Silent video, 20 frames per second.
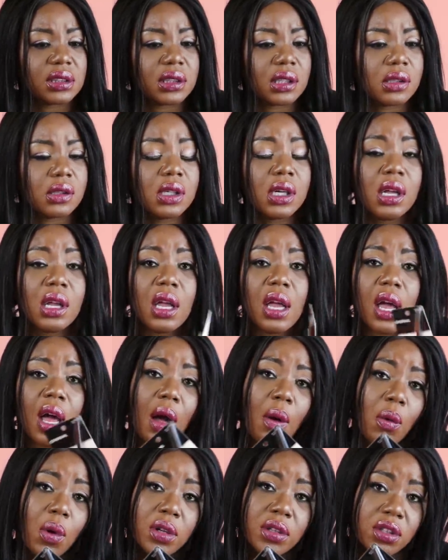So
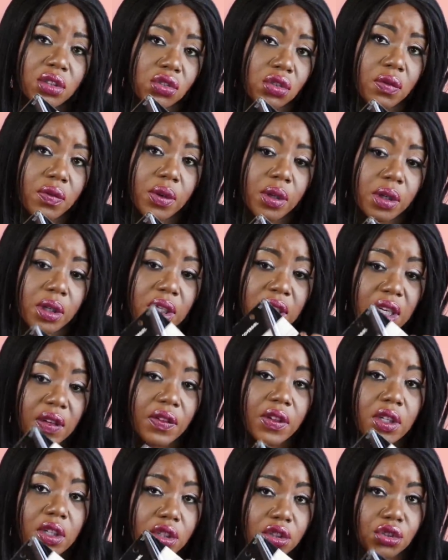I want to give it, a,
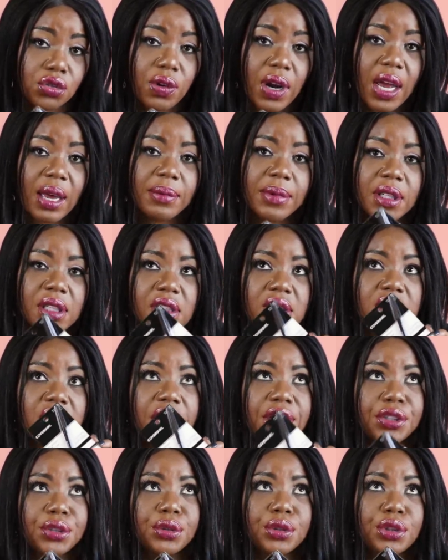give it a try because
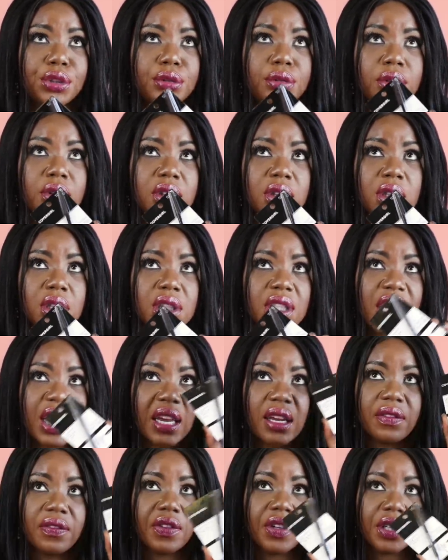I do use the
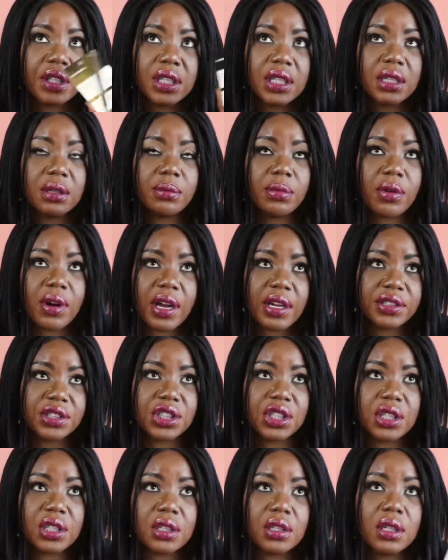Kat Von D brow
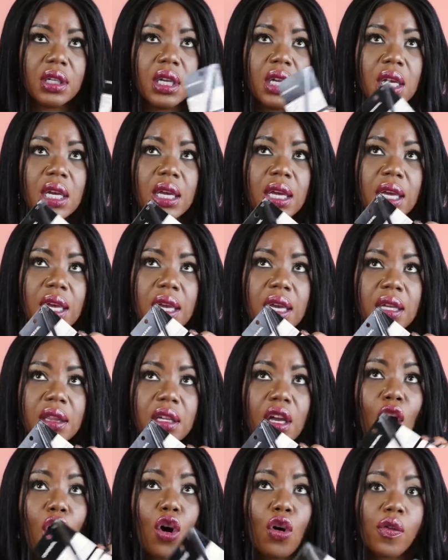gel
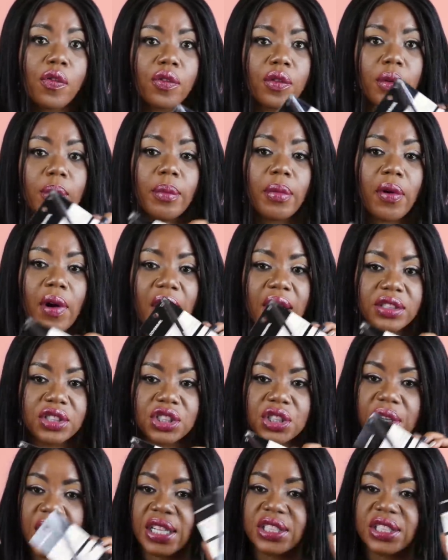and the Ofra brow gel.